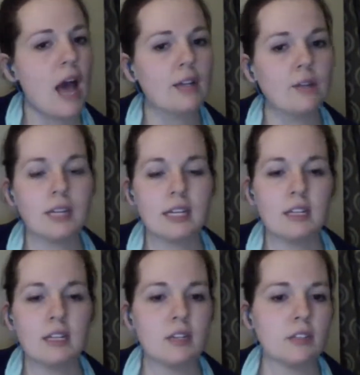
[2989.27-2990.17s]
I don't get
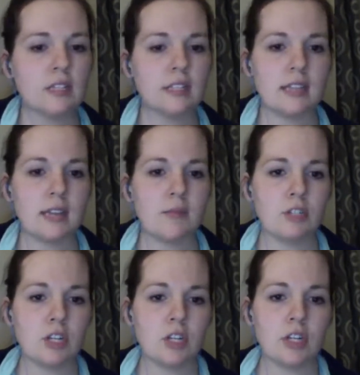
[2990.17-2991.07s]
nearly the same
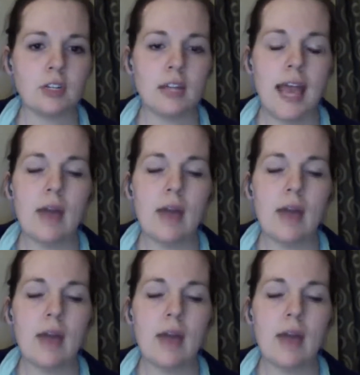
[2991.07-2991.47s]
return.